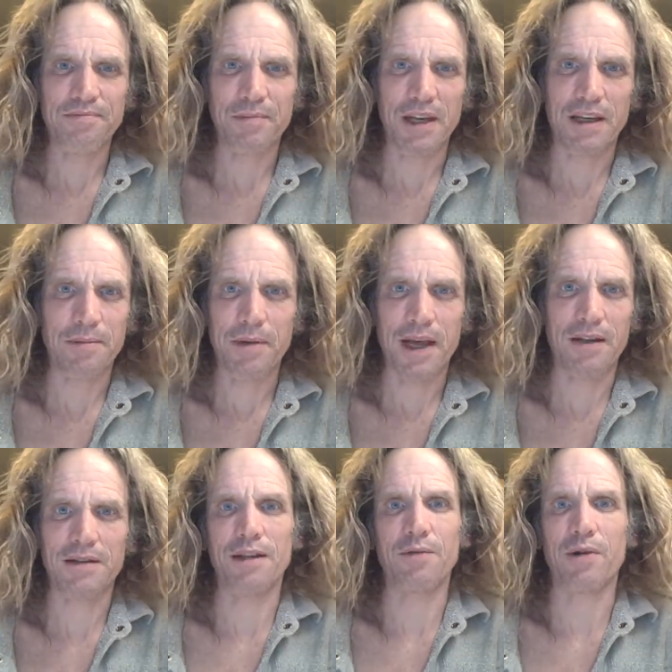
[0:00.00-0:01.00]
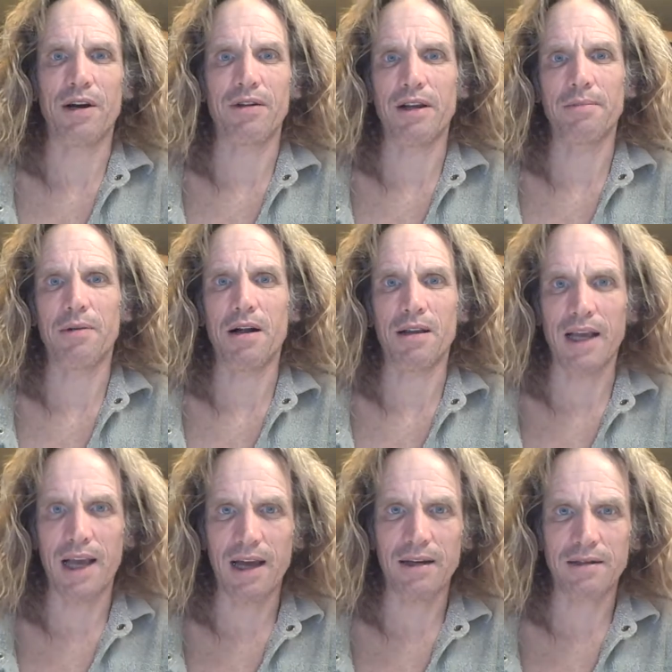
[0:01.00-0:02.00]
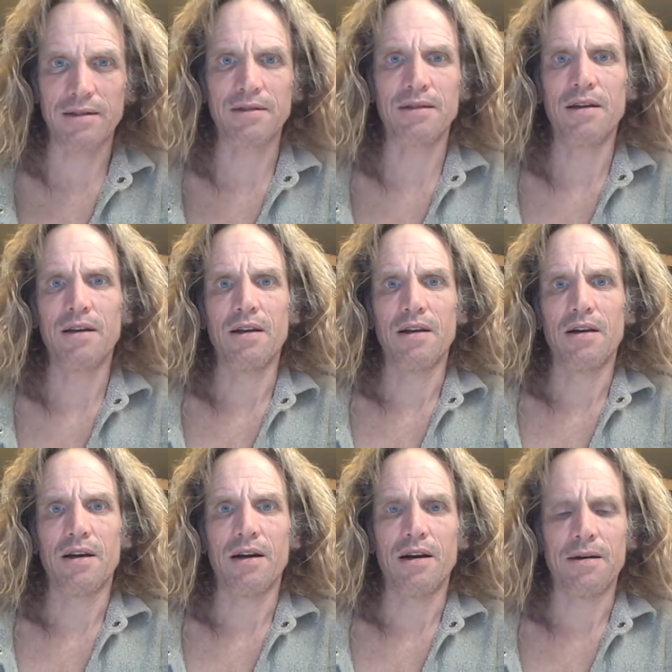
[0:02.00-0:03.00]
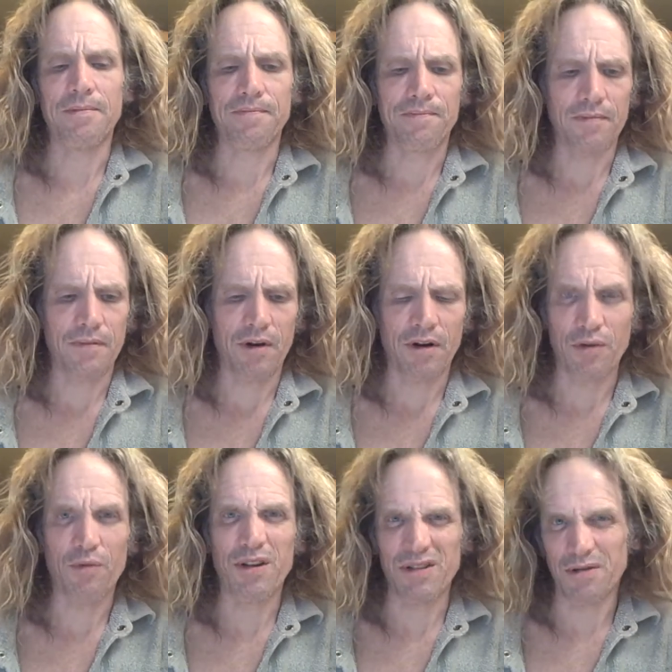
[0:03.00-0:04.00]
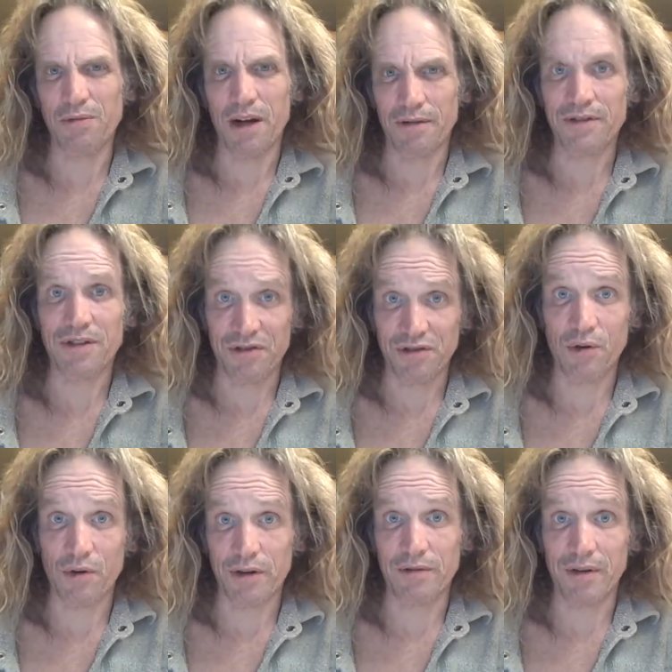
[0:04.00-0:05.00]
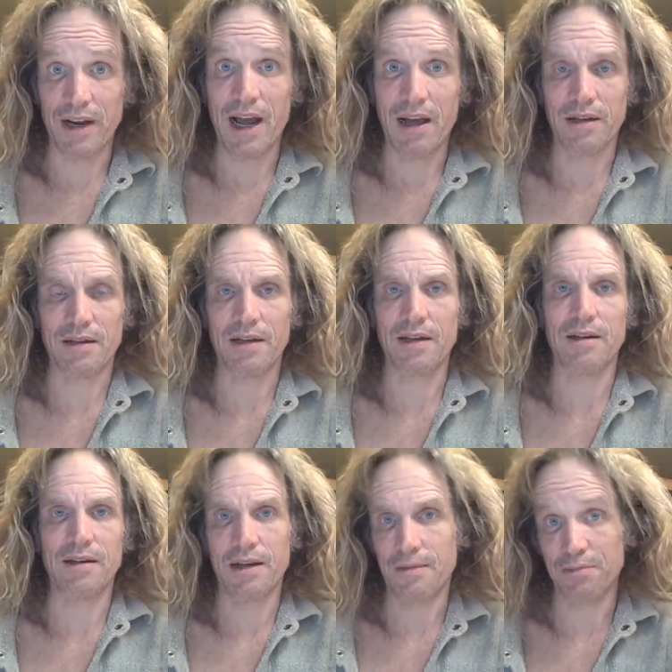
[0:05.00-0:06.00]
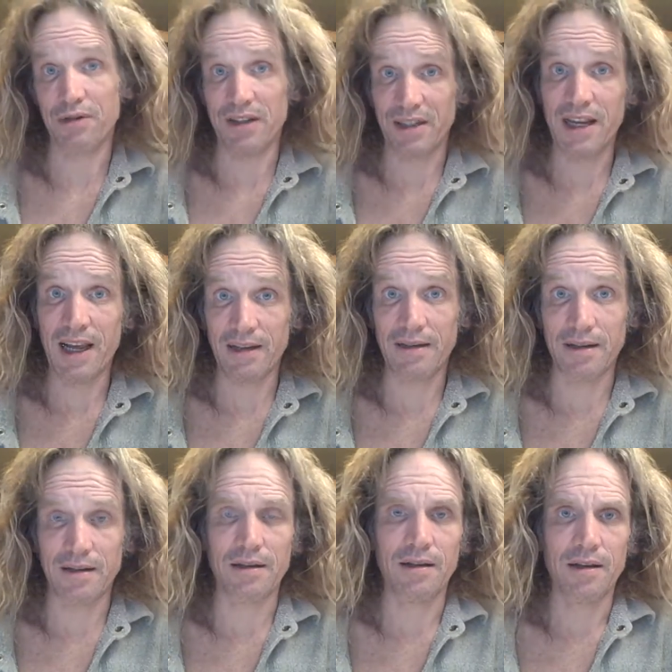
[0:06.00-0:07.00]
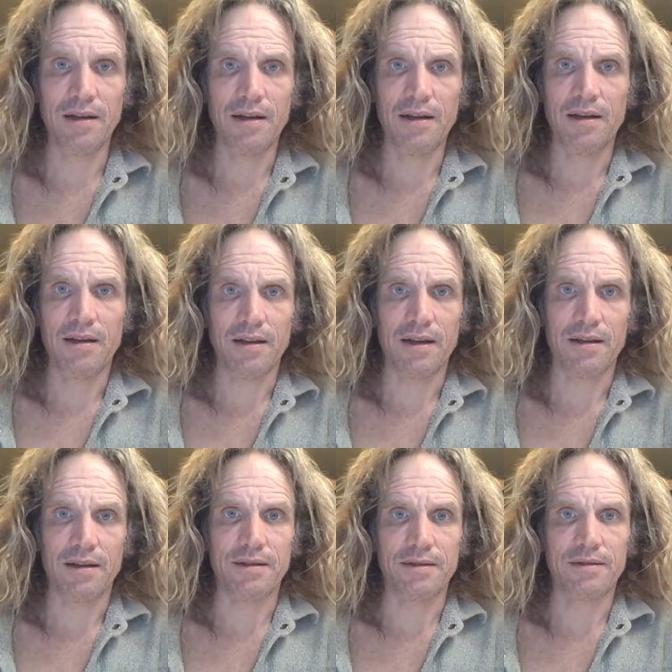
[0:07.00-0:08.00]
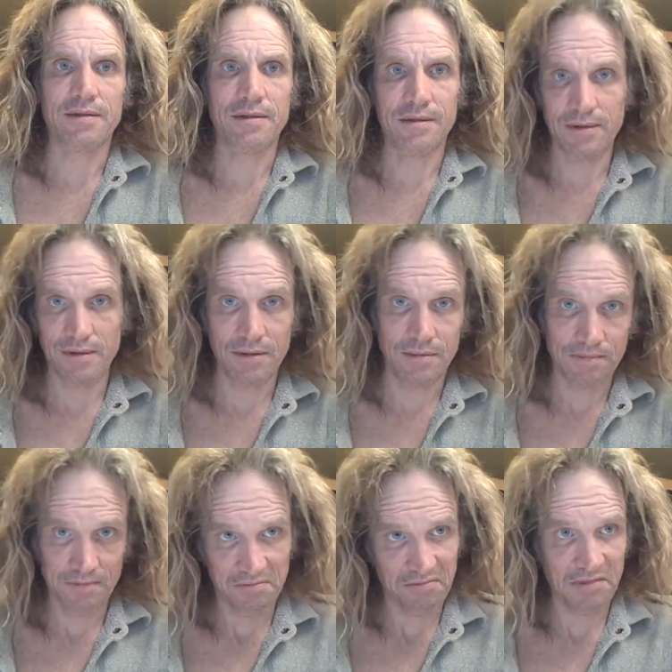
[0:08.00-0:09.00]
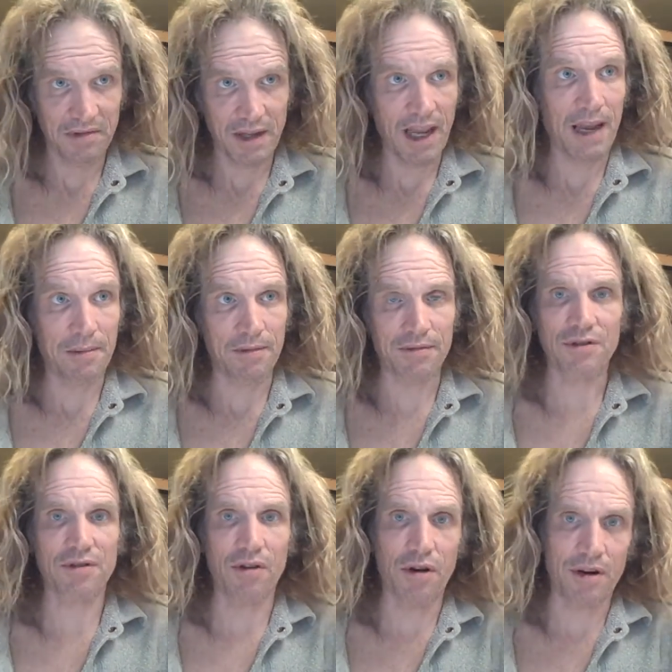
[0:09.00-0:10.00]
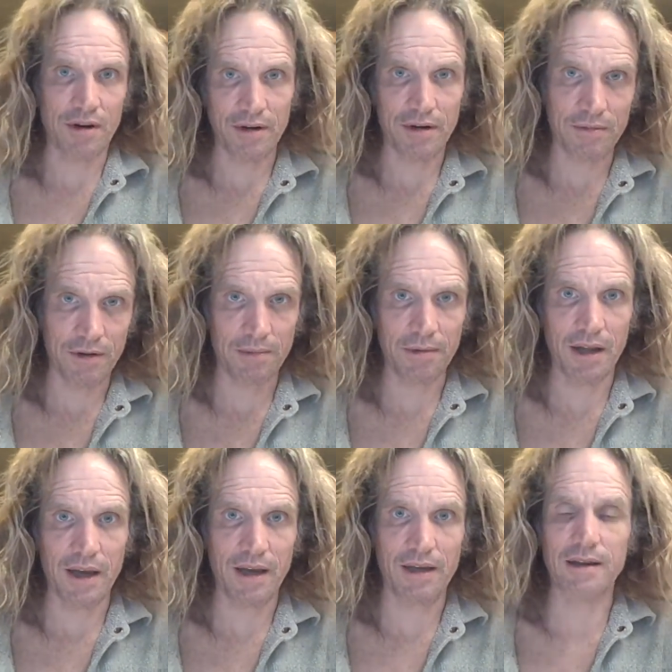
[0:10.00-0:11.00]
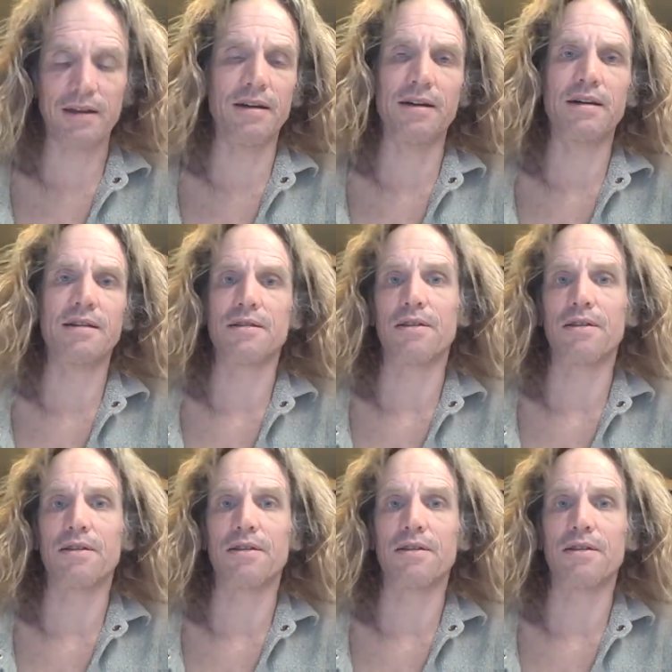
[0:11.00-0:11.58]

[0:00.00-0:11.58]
pink panty wearing Pollyannas are the ones who have distorted reality and pretended that this game of slaughter we're playing is